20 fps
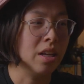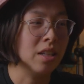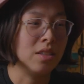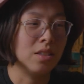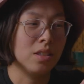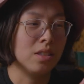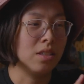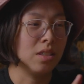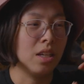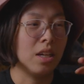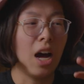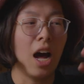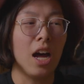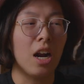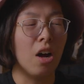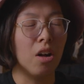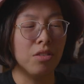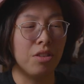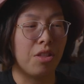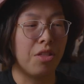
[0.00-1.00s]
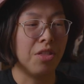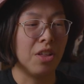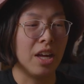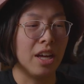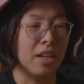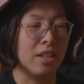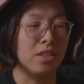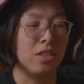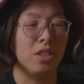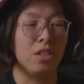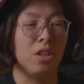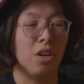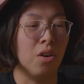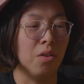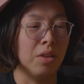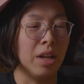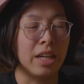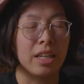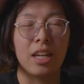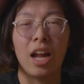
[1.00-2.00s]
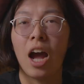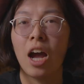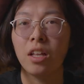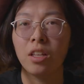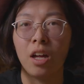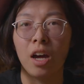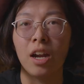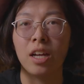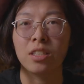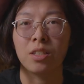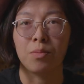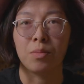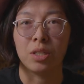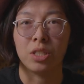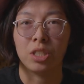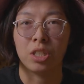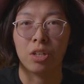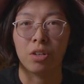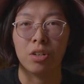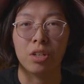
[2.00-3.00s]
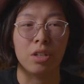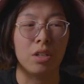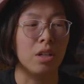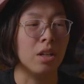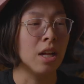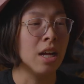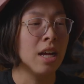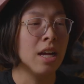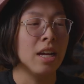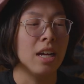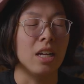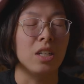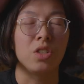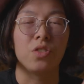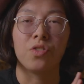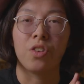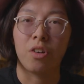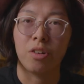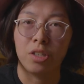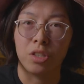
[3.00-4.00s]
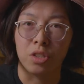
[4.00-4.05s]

it's got all the things, you know, like nylon as a material, it's very